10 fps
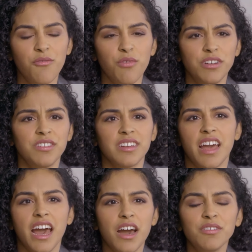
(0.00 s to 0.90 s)
wondering,
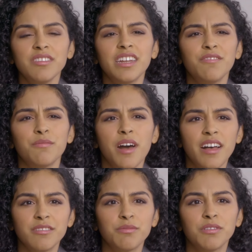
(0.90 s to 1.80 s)
how is that even
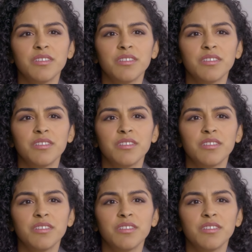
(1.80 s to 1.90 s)
possible?